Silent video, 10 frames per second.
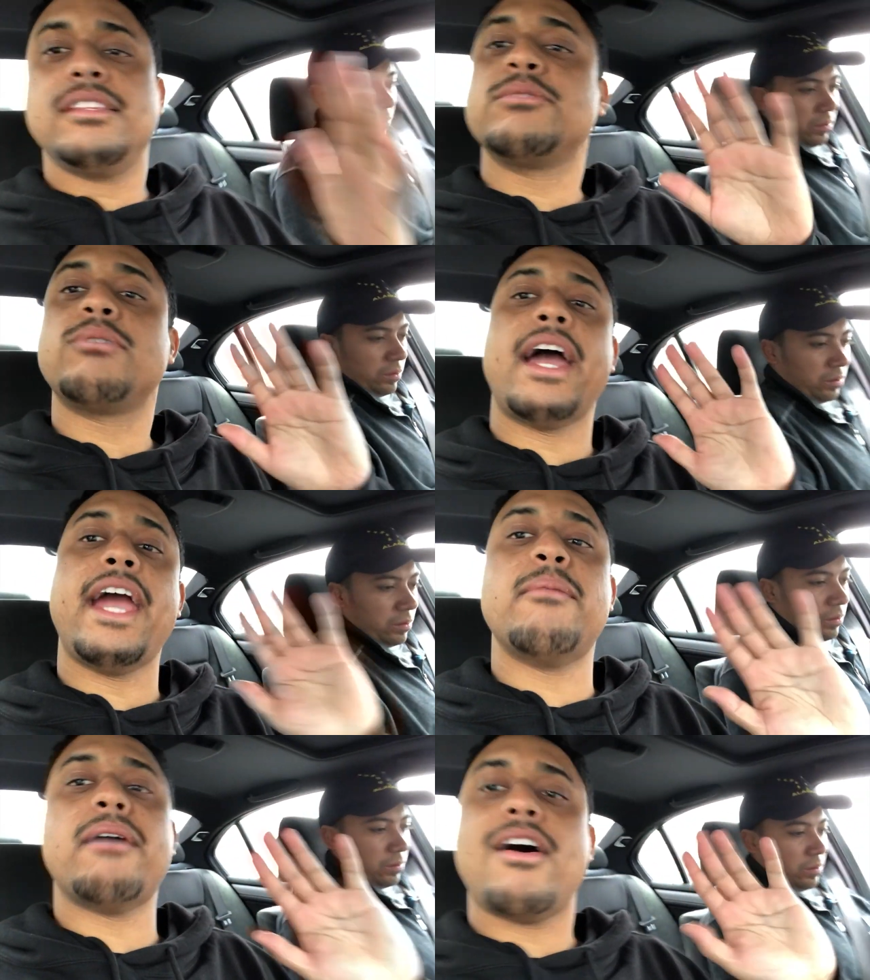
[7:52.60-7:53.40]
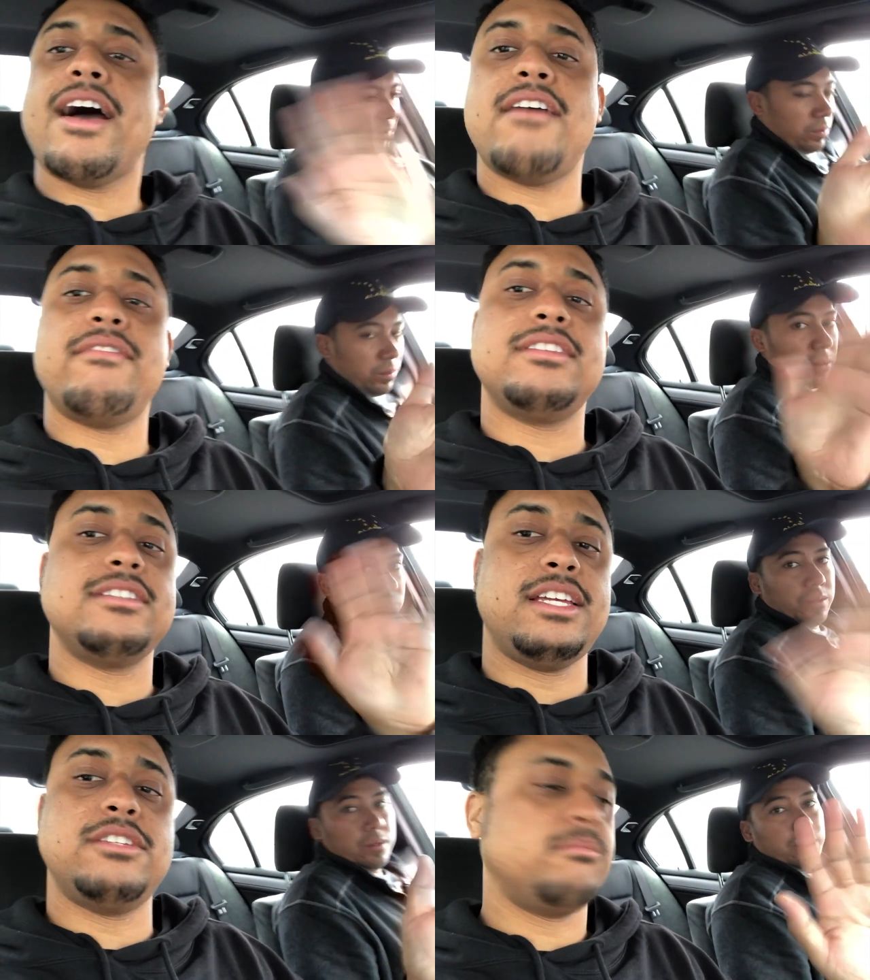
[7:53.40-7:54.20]
Speaker 1: it! This is what I hate about having
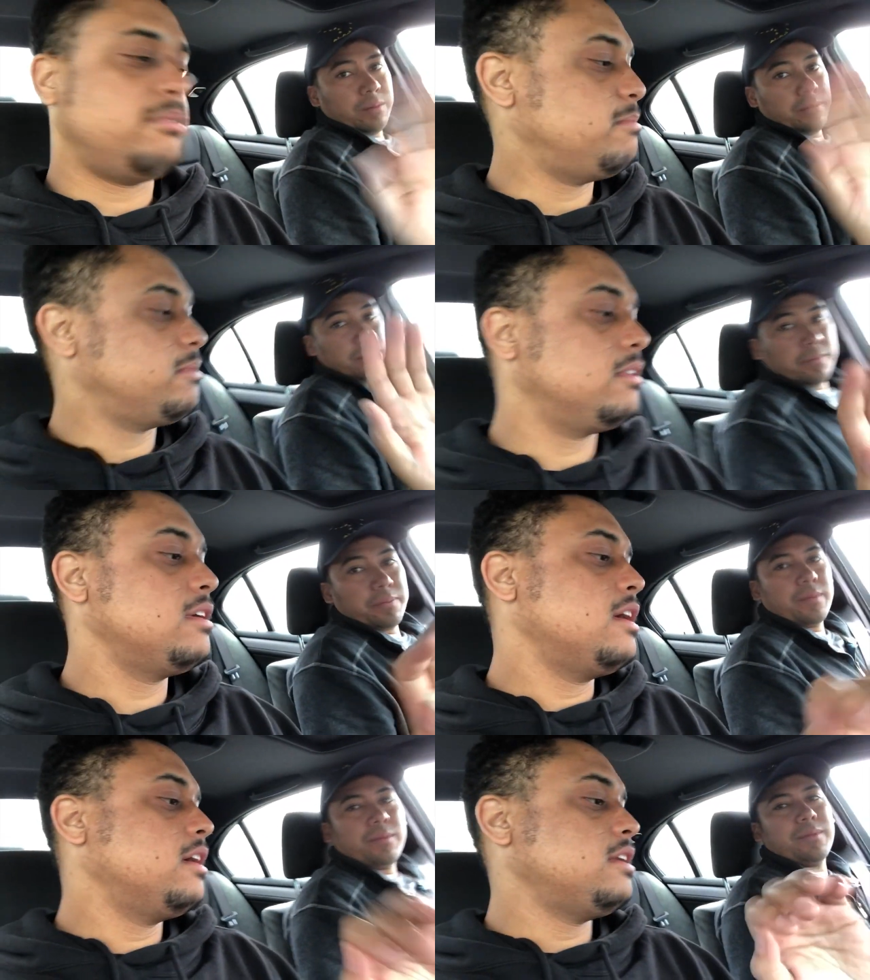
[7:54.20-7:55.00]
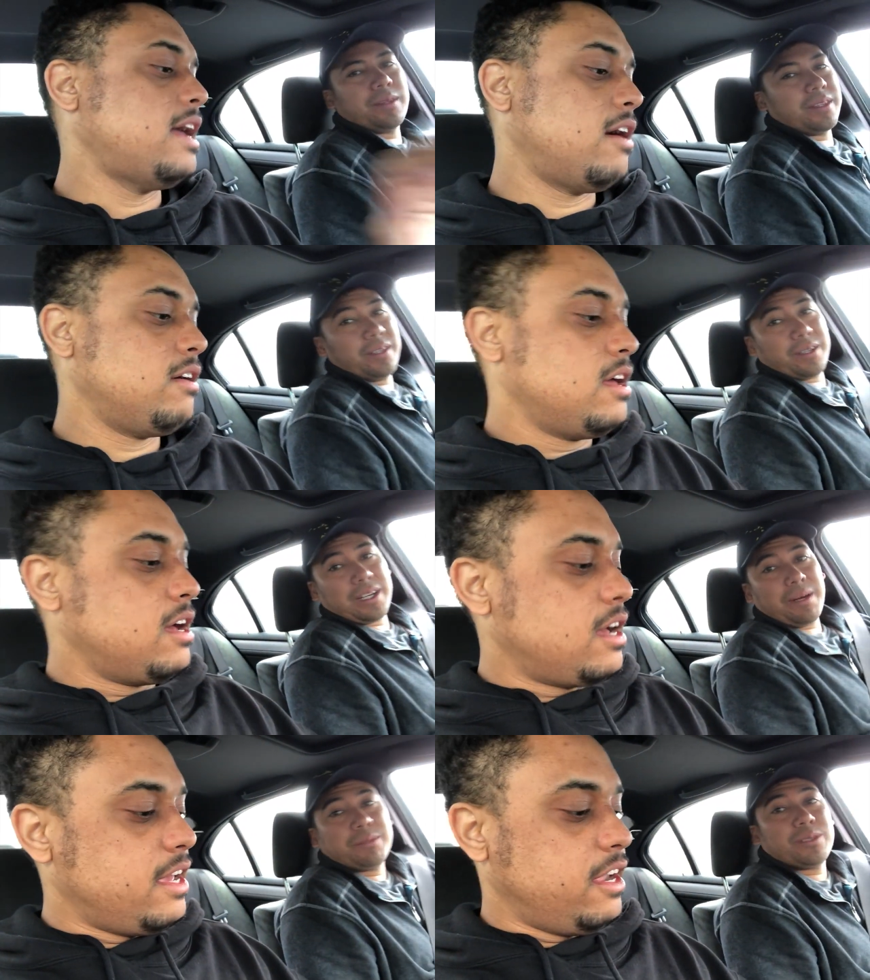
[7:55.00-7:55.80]
teaching people now, Look,
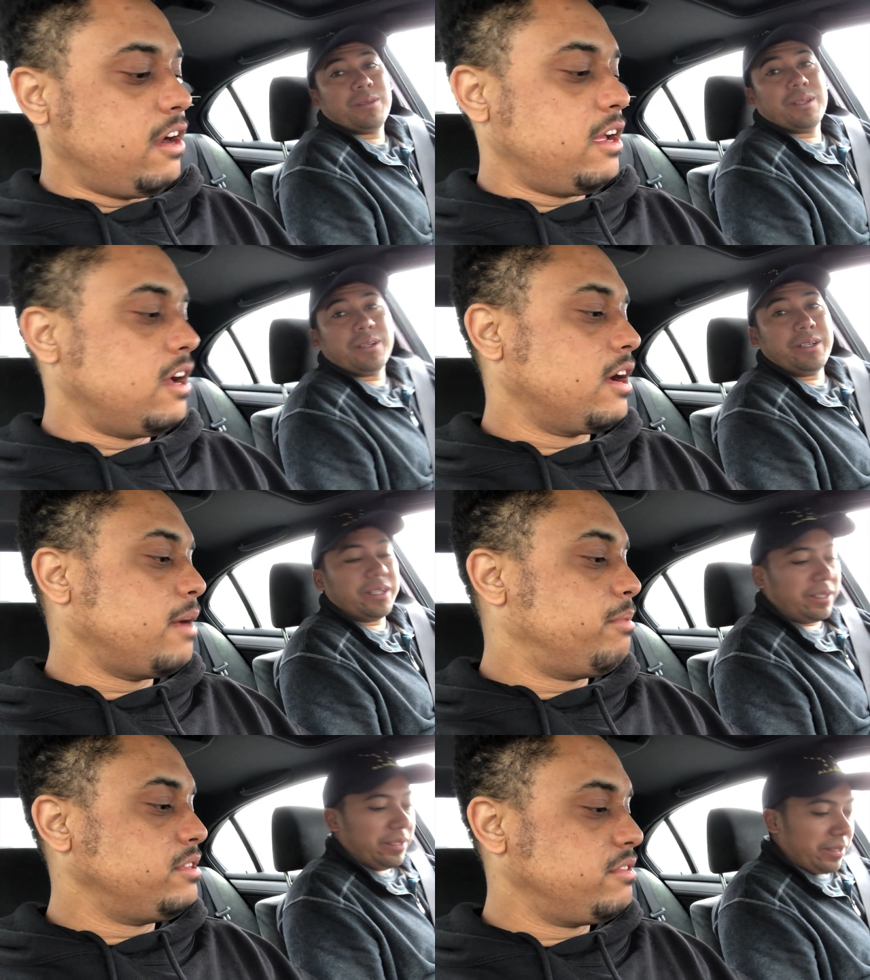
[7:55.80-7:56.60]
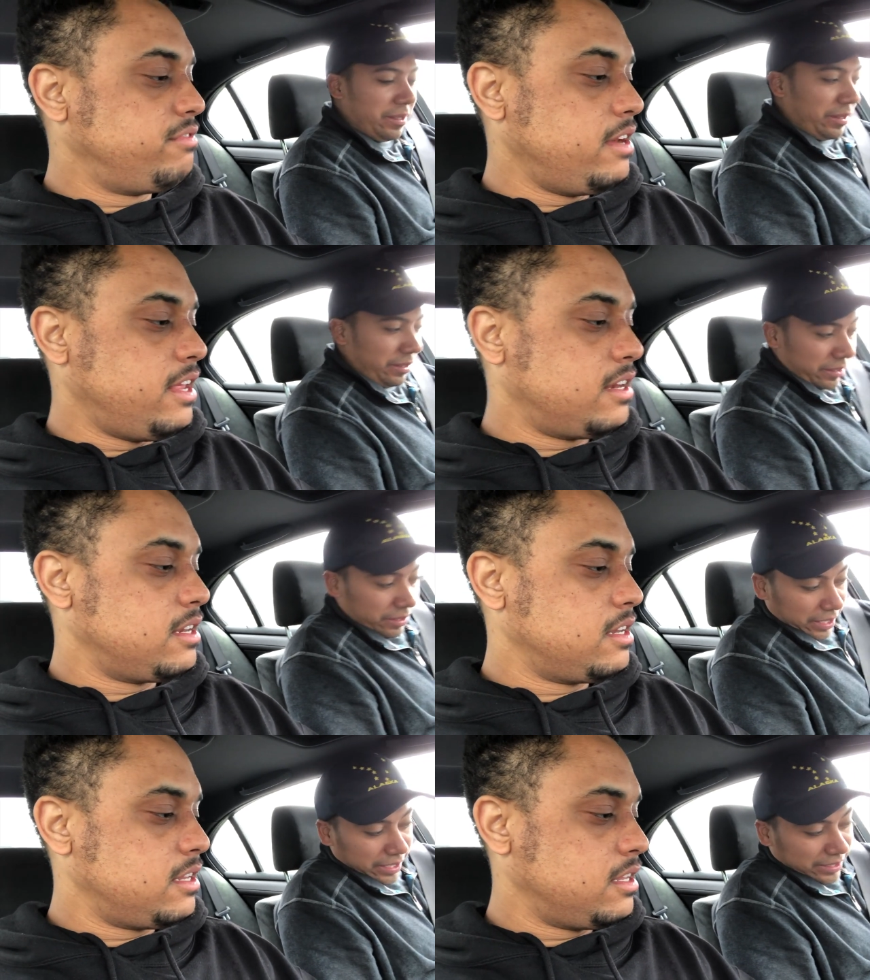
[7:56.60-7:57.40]
I'm here, still learning. Okay, put your foot in.
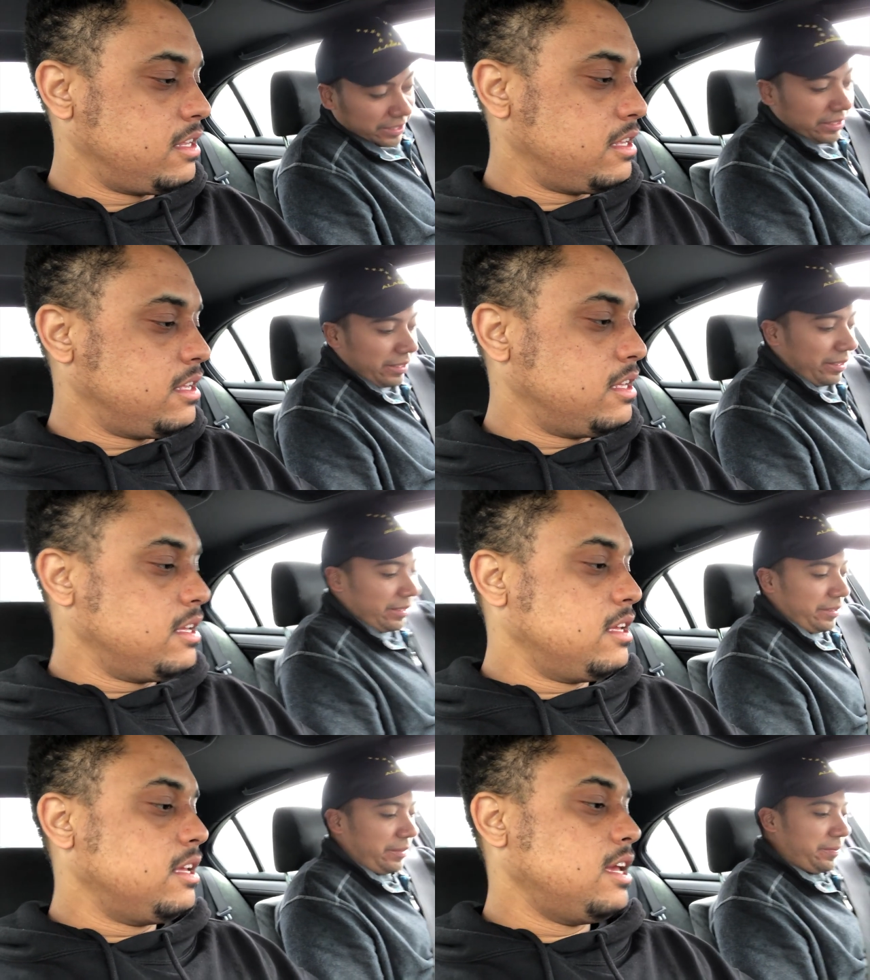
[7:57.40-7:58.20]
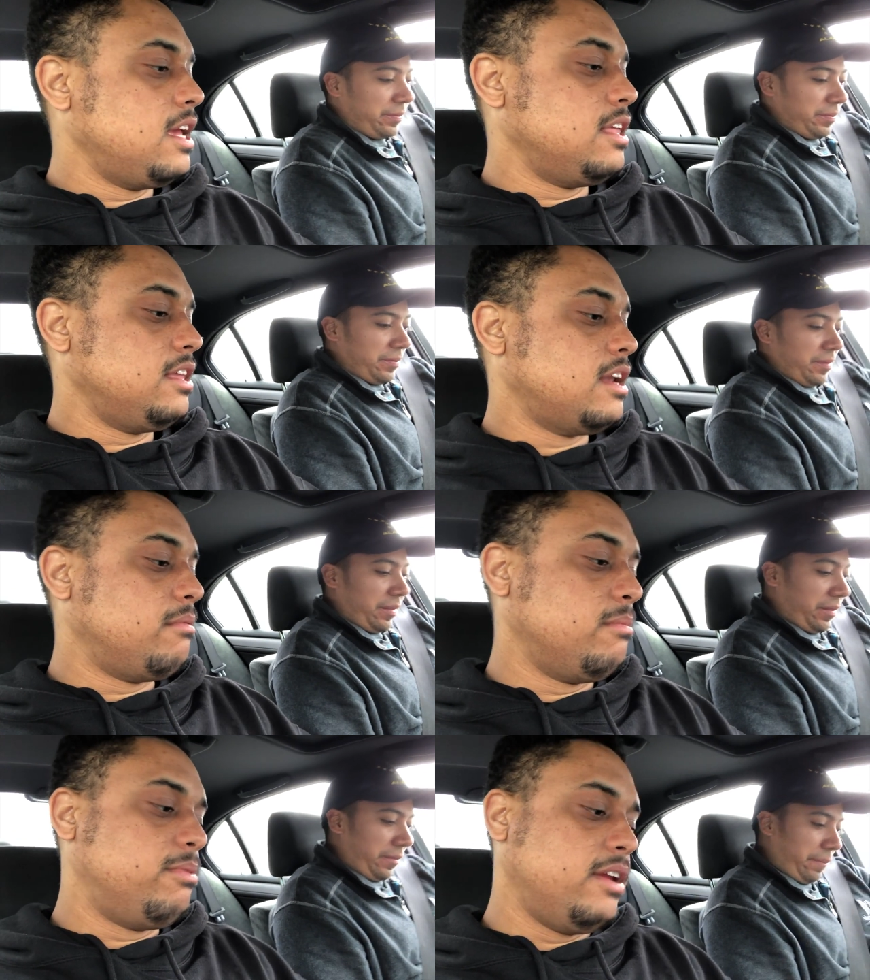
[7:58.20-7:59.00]
Okay, it's in. And then I'm
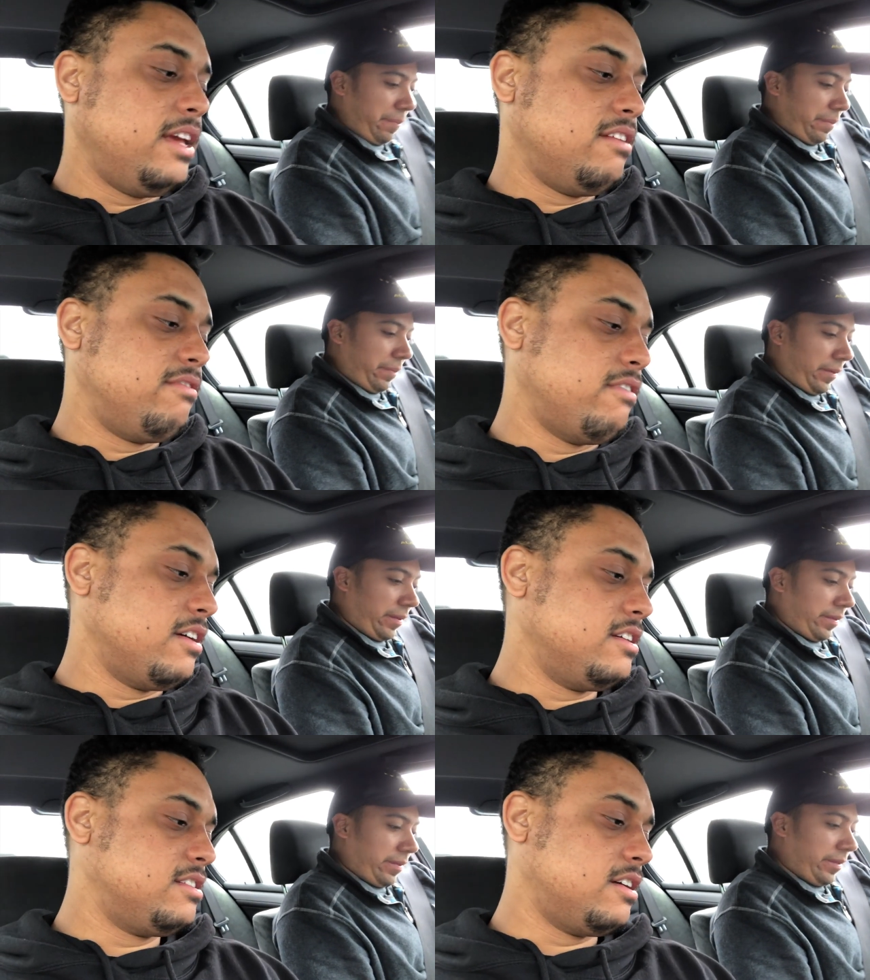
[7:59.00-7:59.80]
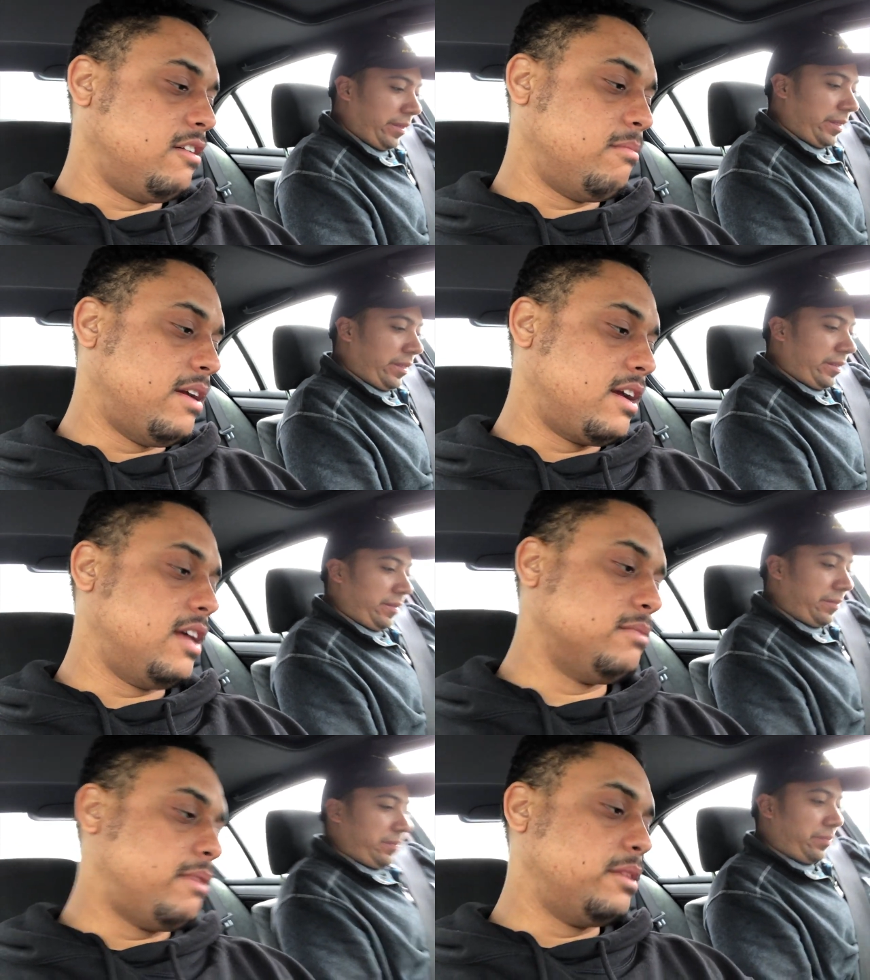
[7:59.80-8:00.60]
gonna put it in first. Oh my
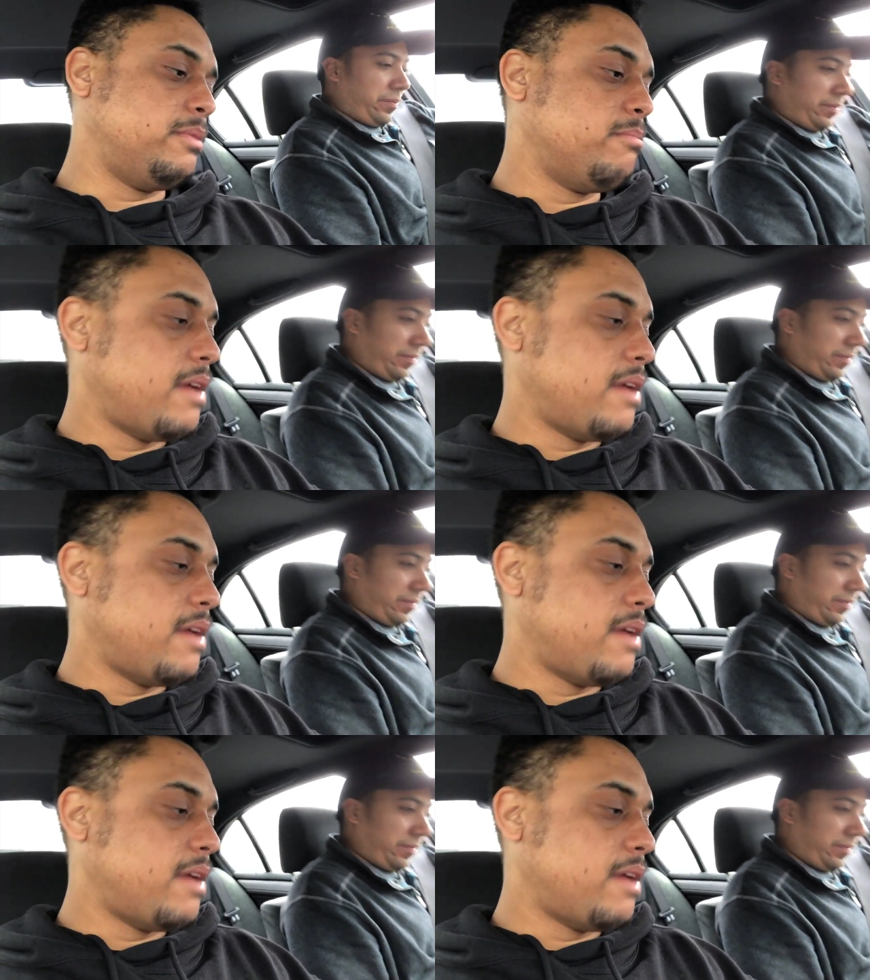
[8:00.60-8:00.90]
God, it's about to be